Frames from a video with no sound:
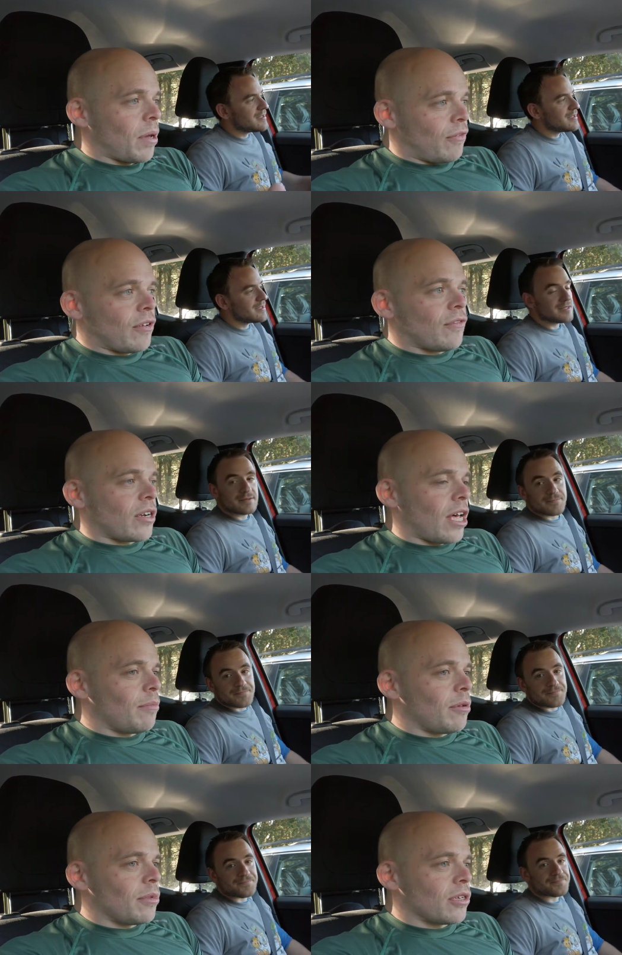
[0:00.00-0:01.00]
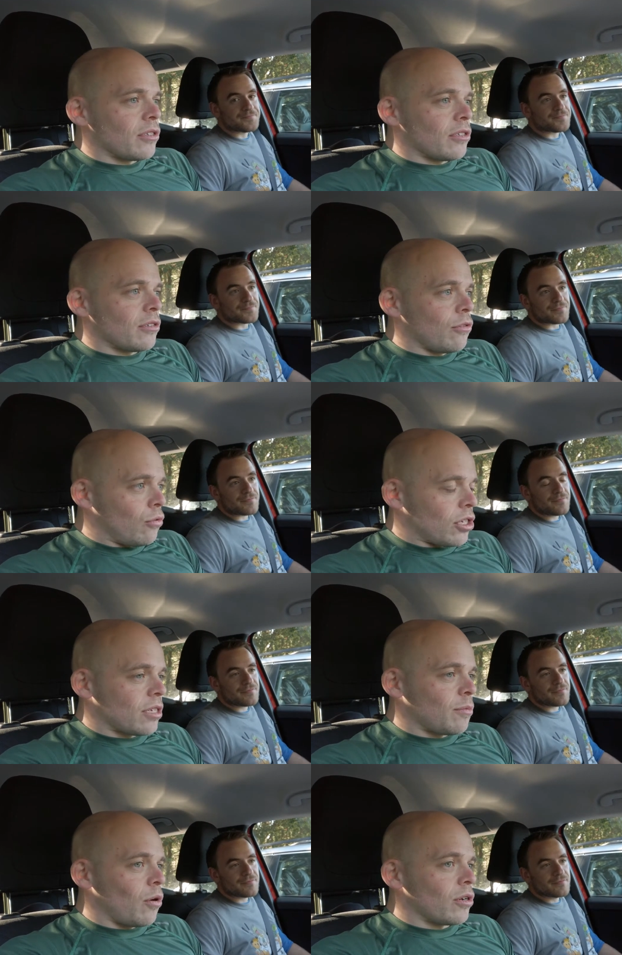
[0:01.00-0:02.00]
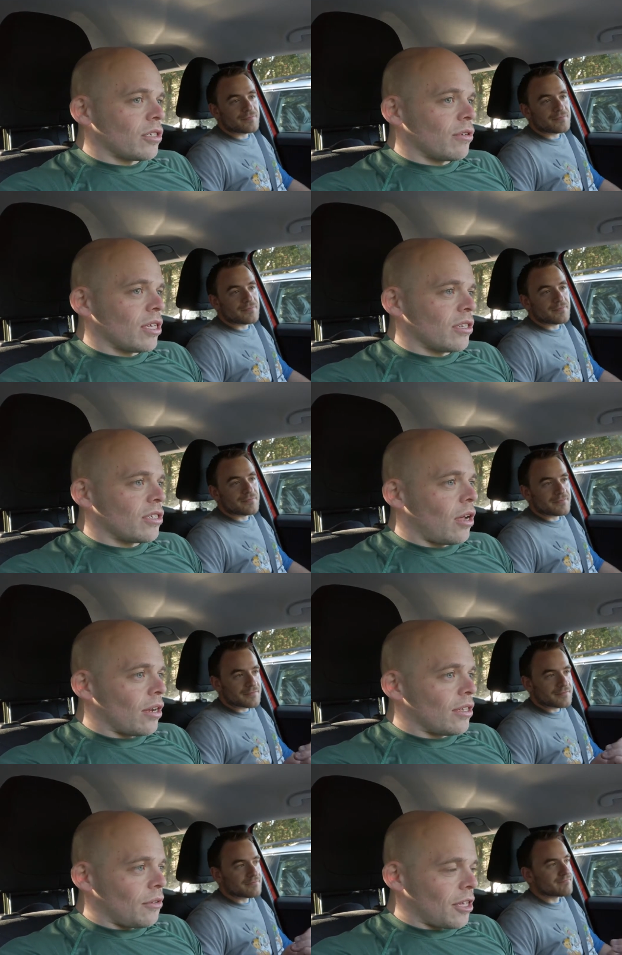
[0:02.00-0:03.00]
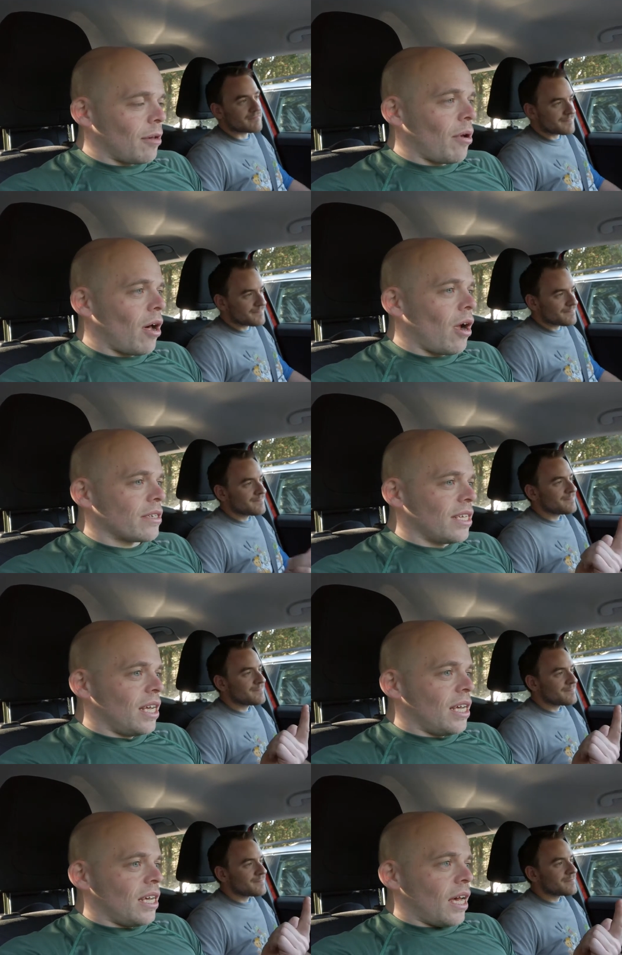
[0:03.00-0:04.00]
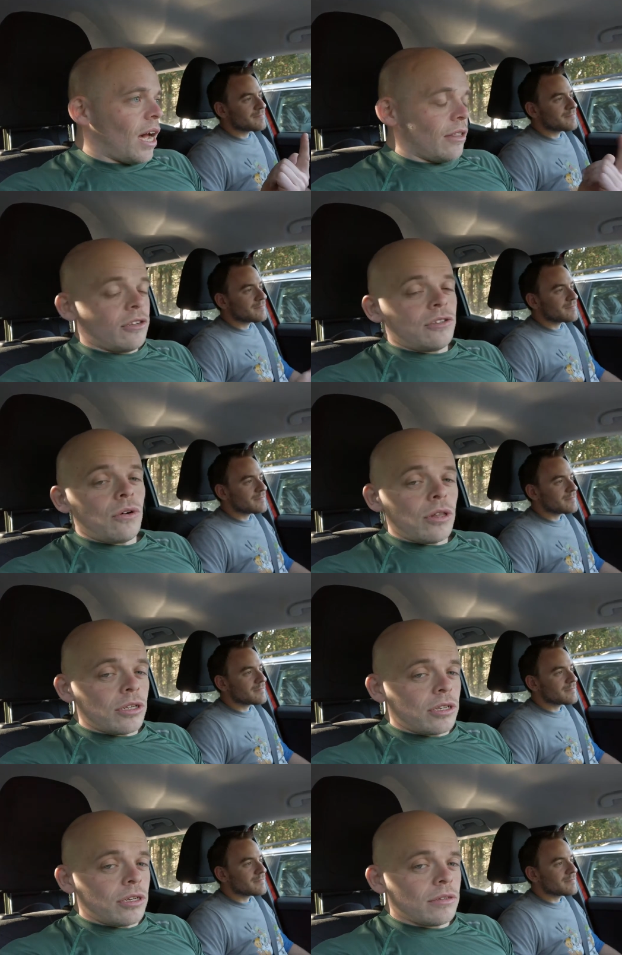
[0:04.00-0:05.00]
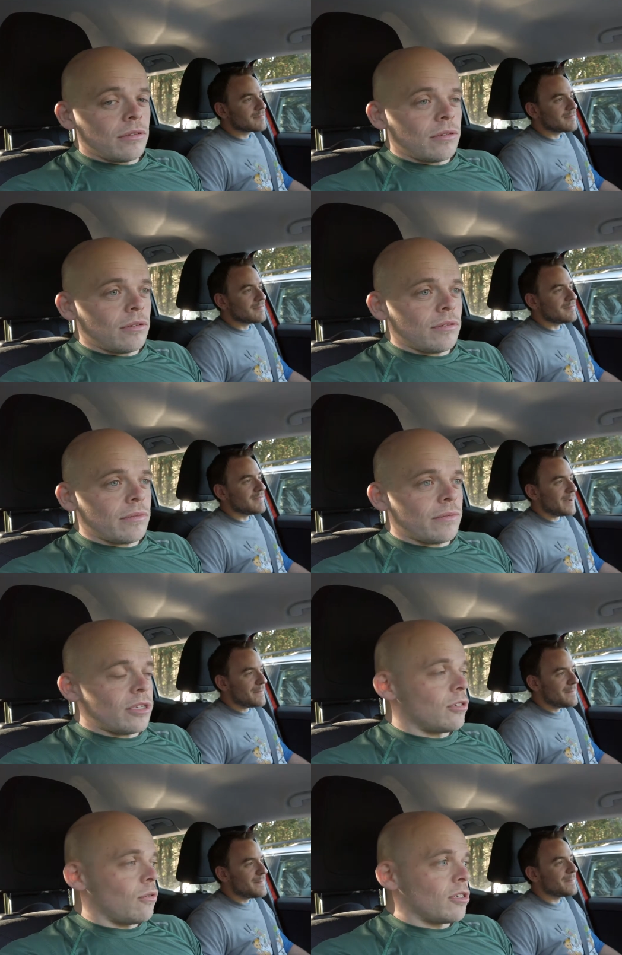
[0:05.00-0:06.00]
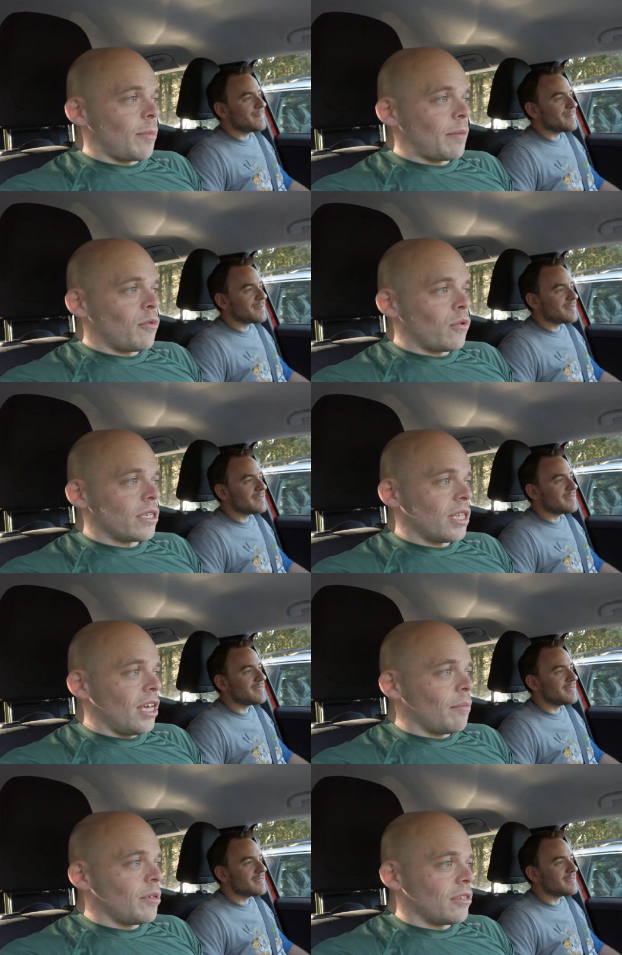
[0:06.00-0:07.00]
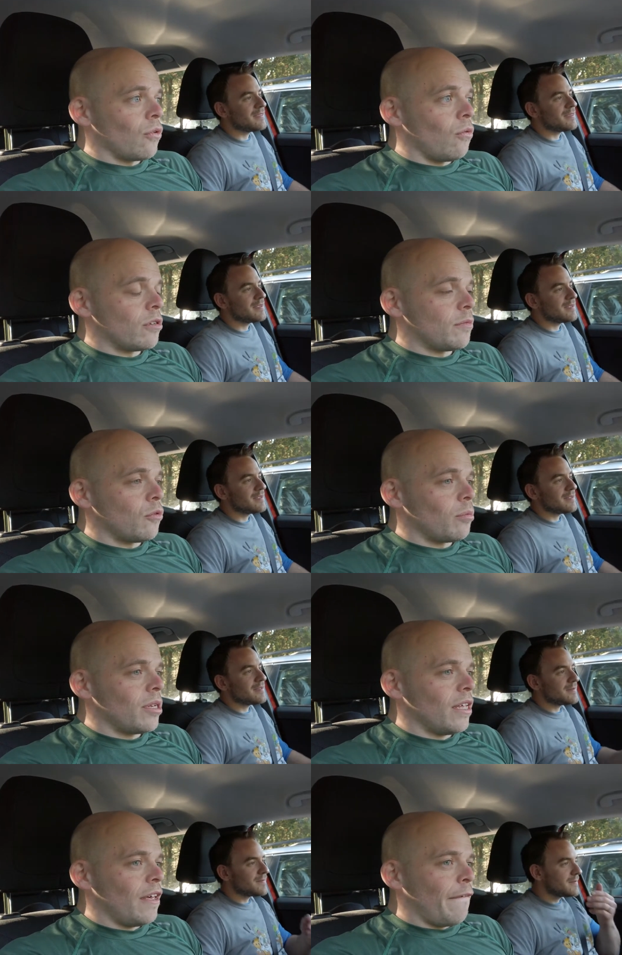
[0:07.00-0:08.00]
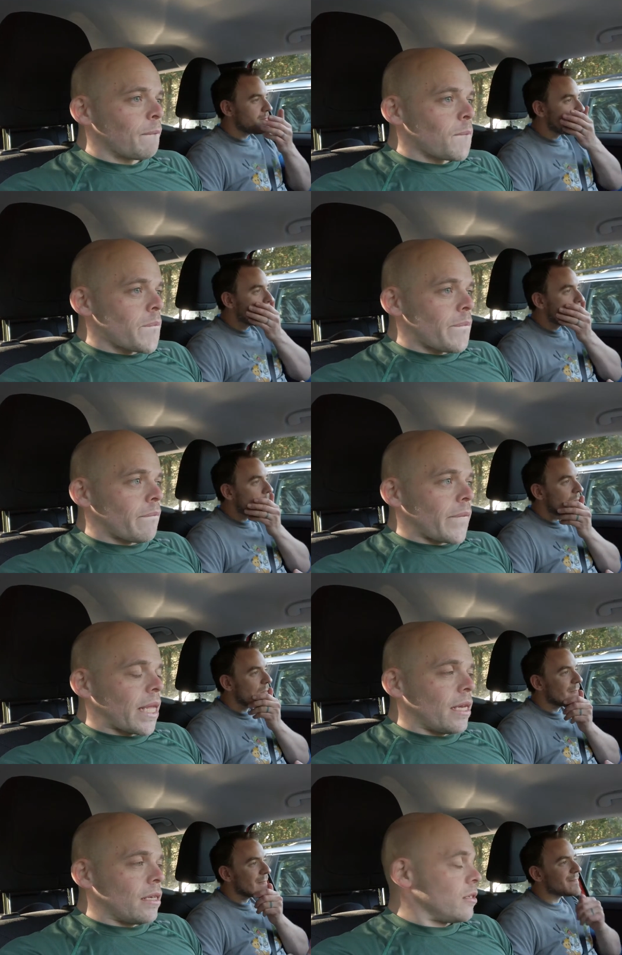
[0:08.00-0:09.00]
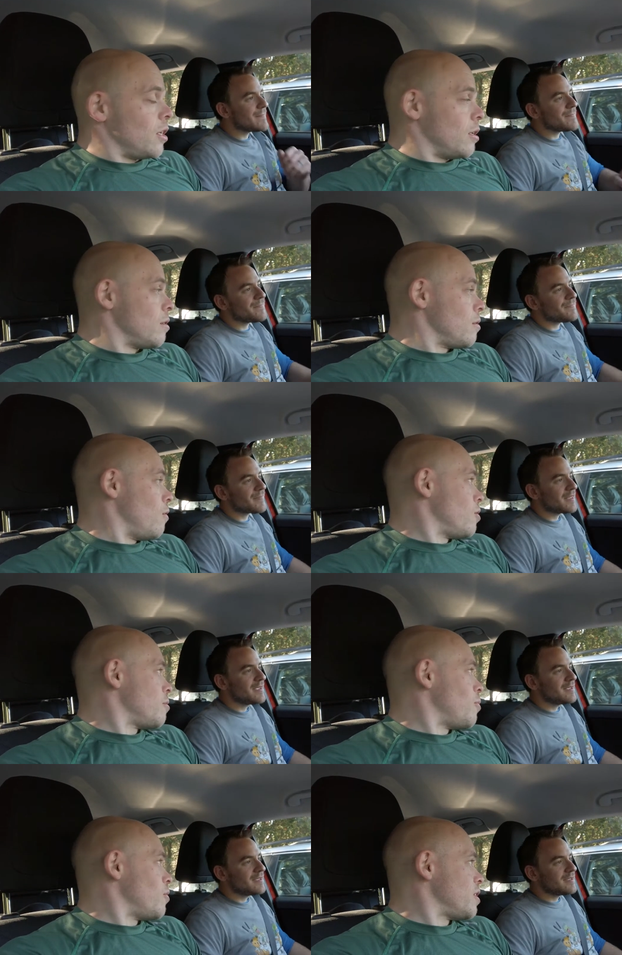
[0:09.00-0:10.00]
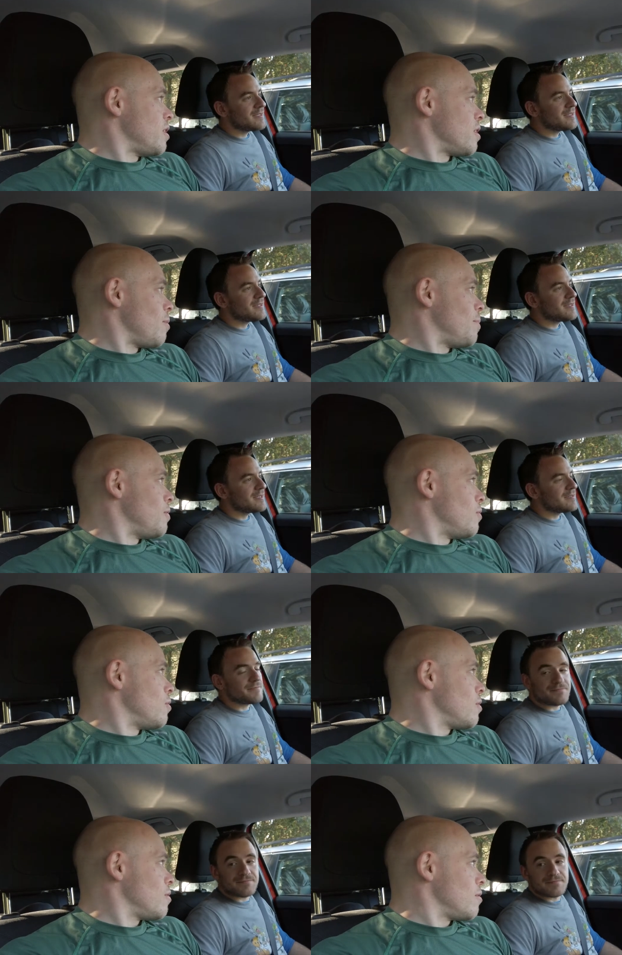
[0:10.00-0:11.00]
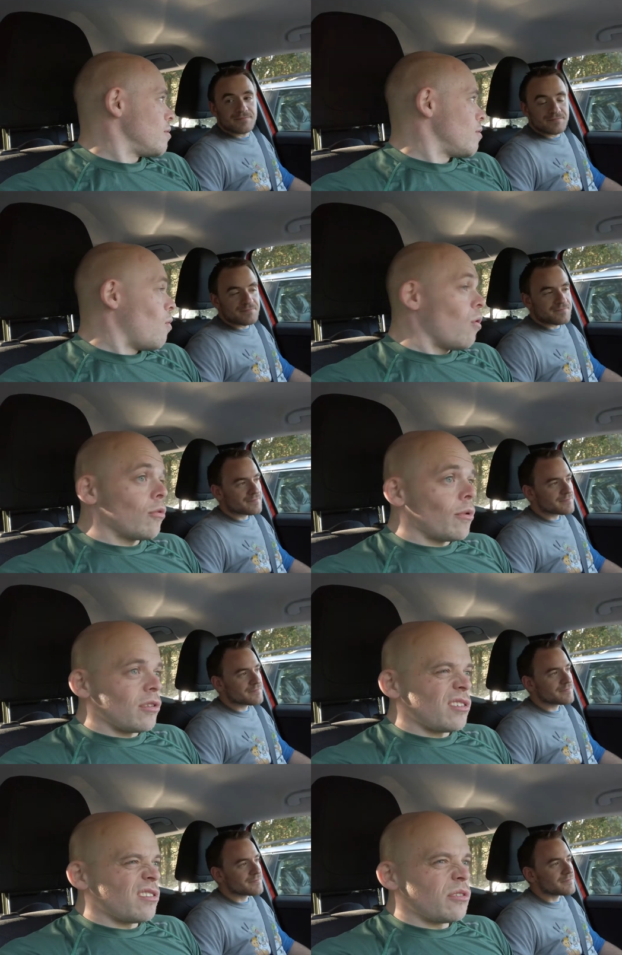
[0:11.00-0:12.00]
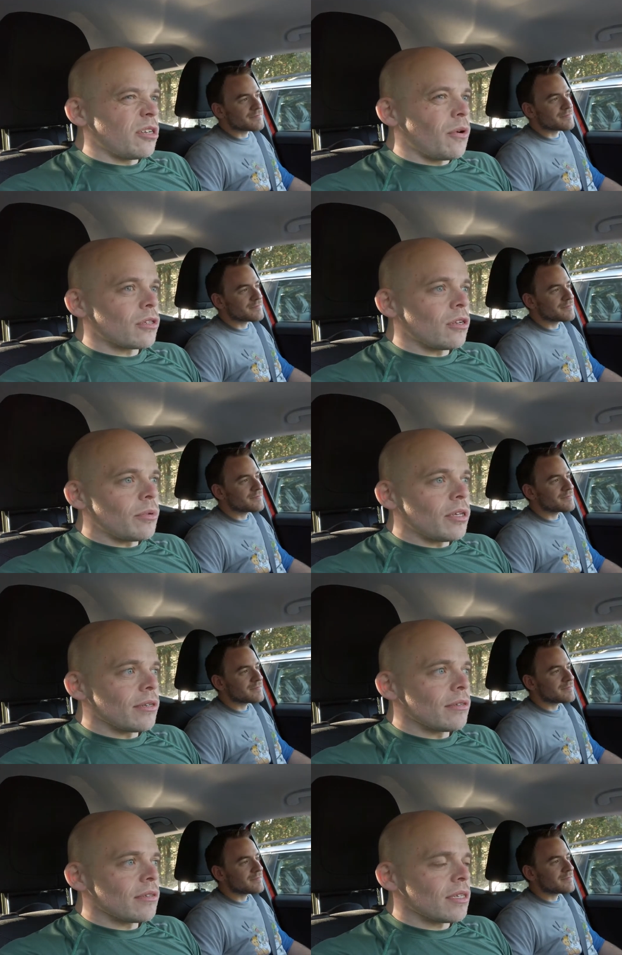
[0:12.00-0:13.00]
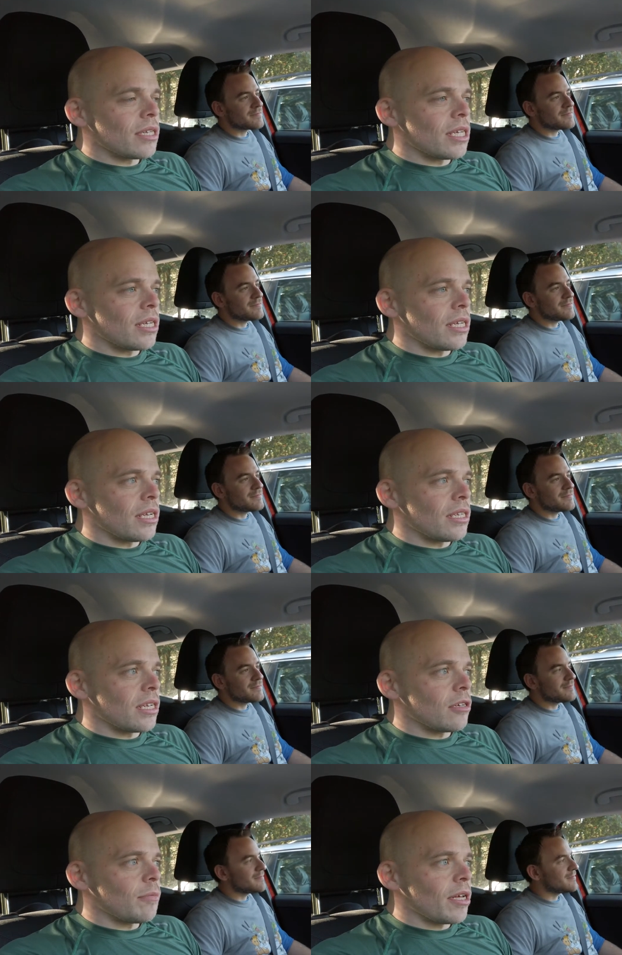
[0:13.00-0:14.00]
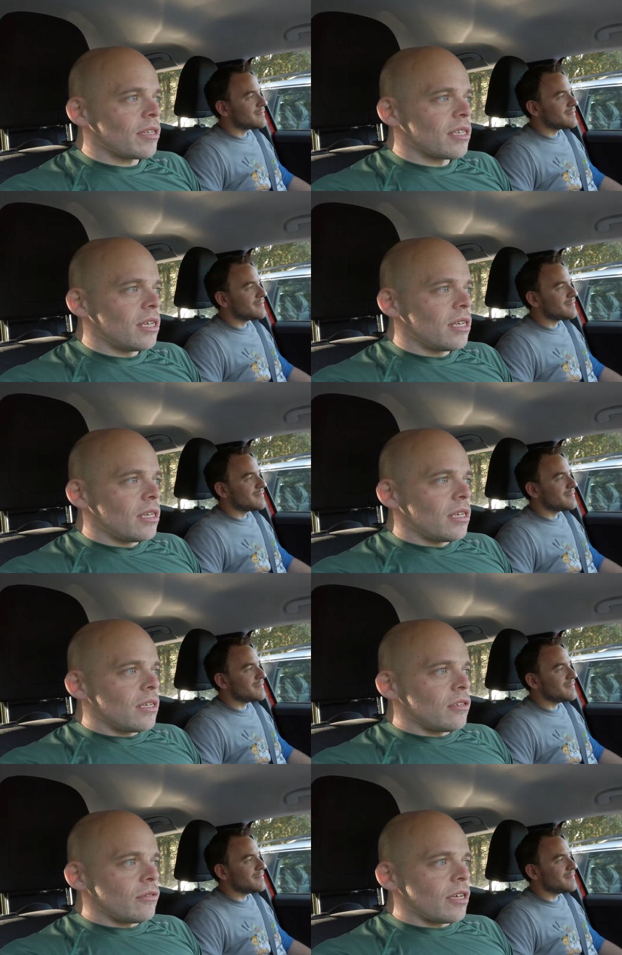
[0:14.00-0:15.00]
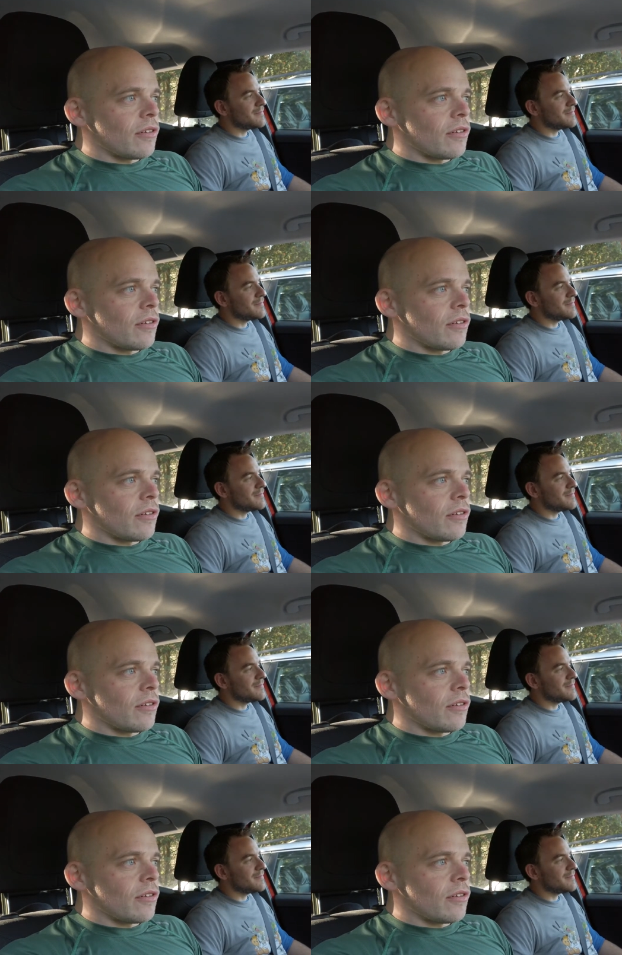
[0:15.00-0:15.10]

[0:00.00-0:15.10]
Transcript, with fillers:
Speaker 1: Perfect for camping because there's loads of spots right at the start. You'll get parked, and there's toilets, yeah, which is always a big bonus, and they appear to always be open. Uh, so yeah, lots of bonuses to come and do. All the water. There's loads of walks up here, uh, and cycle paths. So